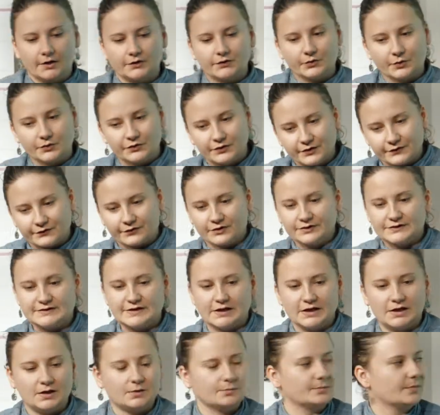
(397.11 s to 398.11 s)
to a different
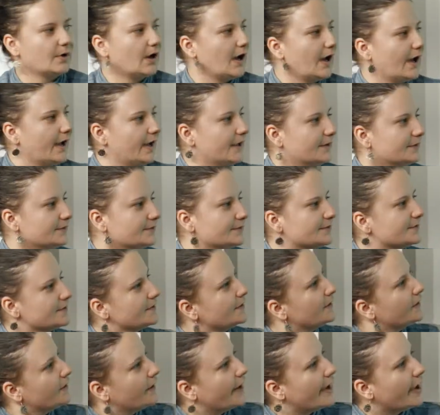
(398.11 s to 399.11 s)
team and
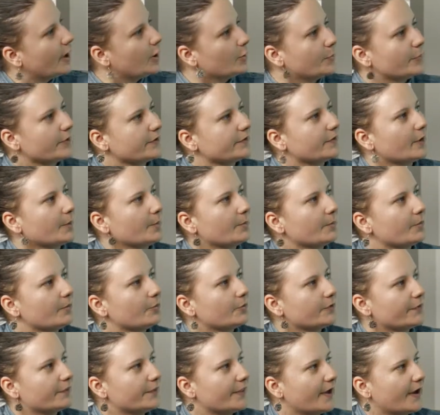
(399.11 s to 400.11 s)
helping them
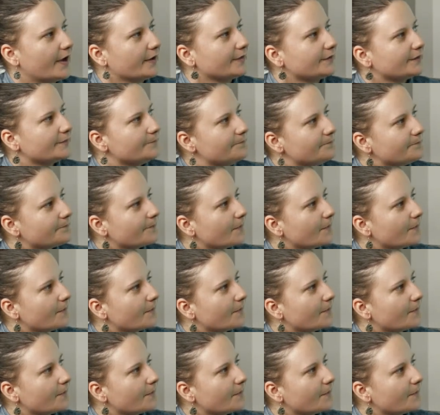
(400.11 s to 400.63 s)
with that.